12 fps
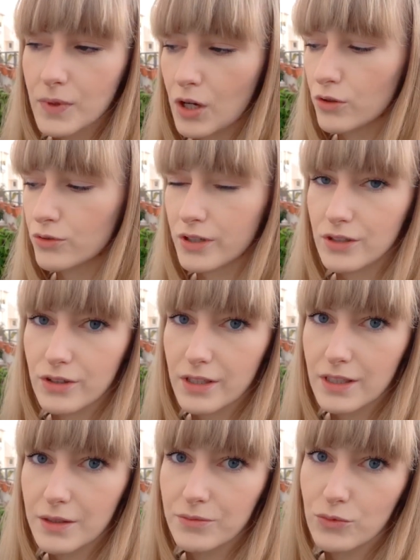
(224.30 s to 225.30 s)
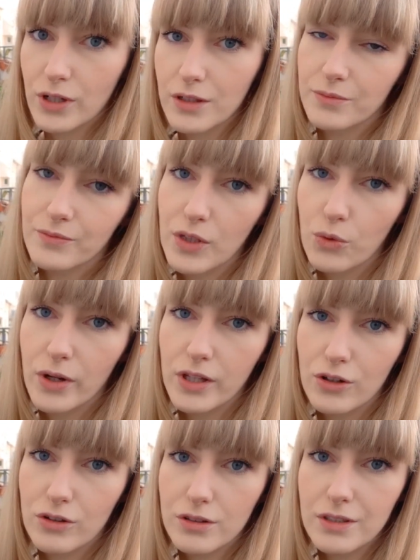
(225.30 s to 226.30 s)
already ready, well,
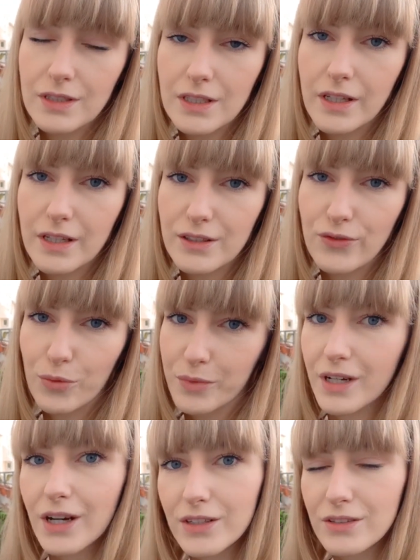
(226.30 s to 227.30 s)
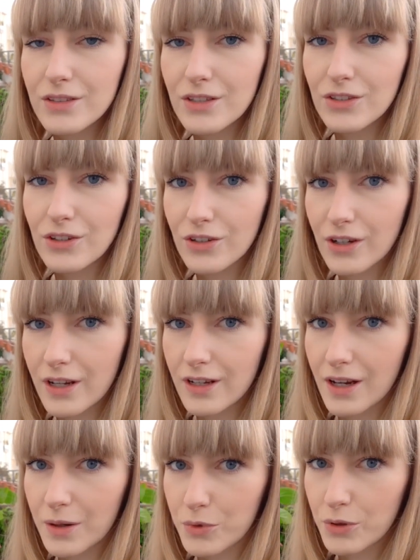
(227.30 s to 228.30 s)
1-year-old seedlings from the garden center,
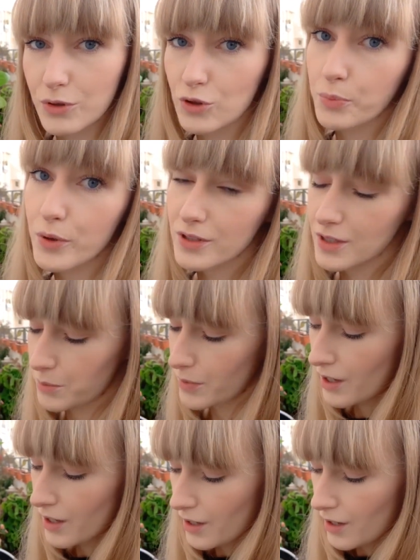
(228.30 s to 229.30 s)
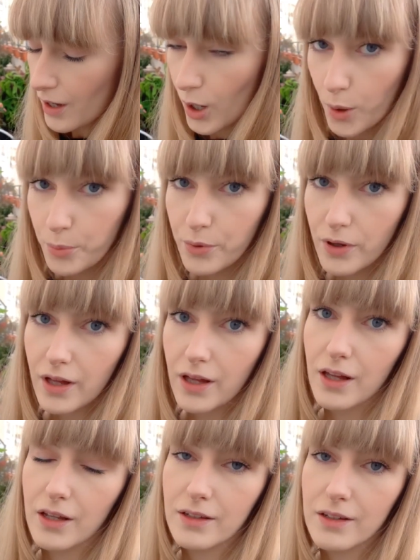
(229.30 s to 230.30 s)
and I'm going to pot them up,
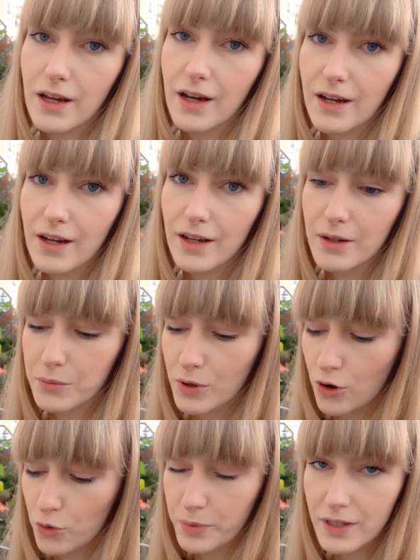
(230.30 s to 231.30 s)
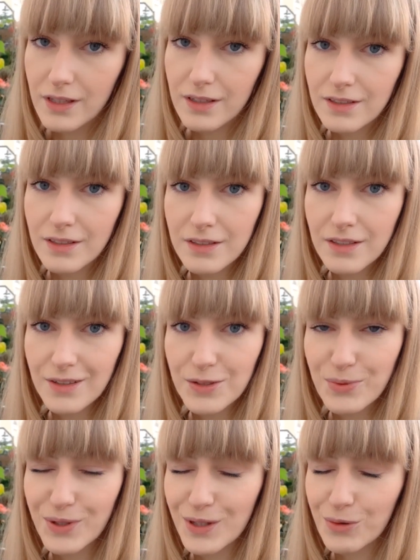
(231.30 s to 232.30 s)
and I'm hoping that next
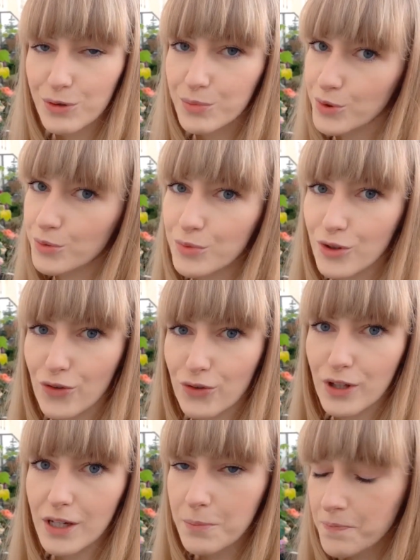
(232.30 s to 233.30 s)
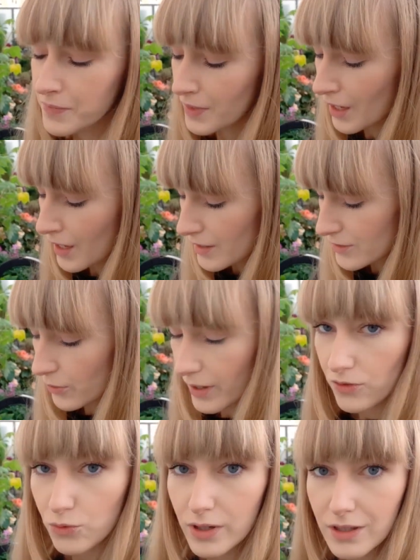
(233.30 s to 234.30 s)
spring they will bloom beautifully. So I
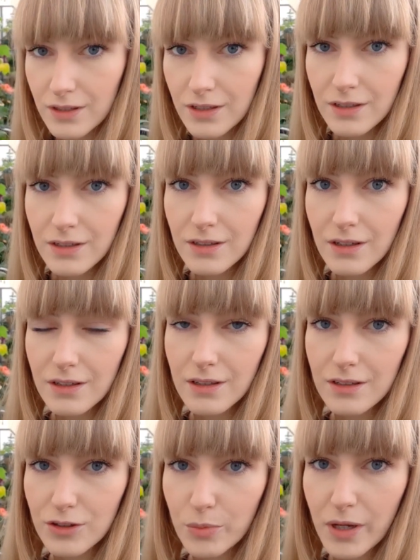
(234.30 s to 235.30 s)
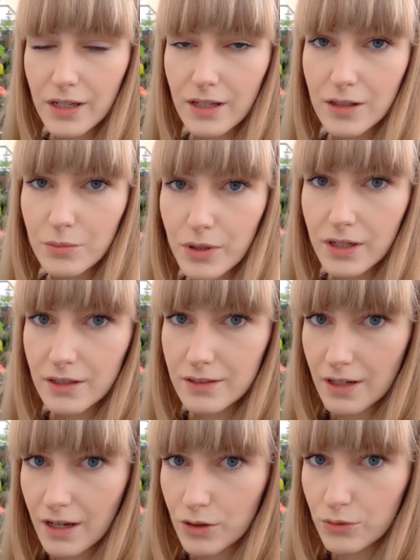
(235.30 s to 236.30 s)
have one remaining
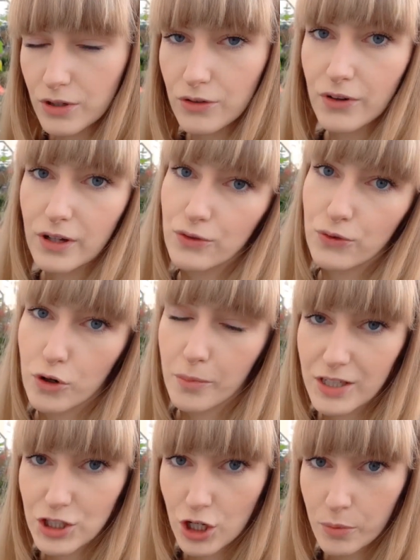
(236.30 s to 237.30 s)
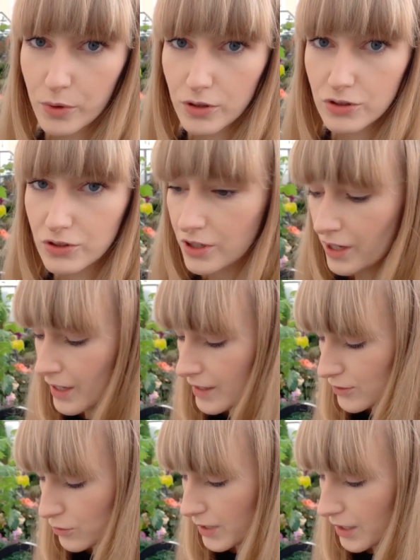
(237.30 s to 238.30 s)
because I couldn't find 4 matching pots.
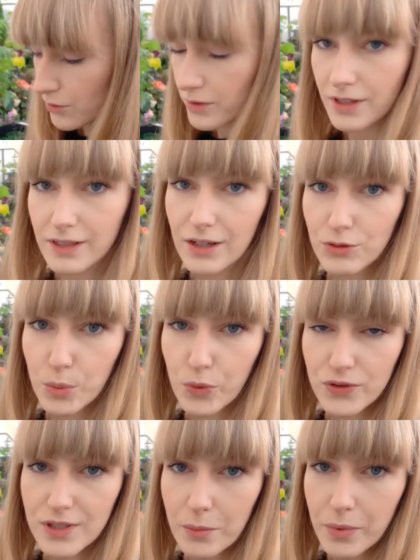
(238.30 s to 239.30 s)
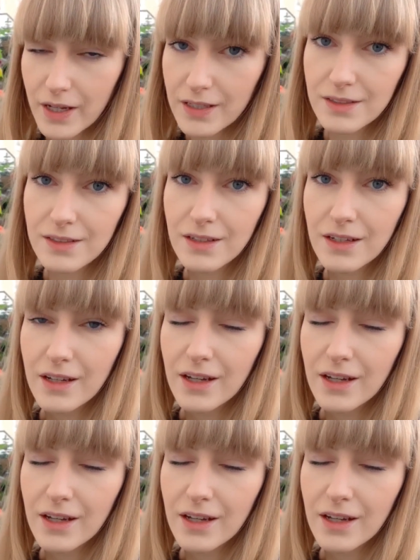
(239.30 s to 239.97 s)
So now that I removed some plants,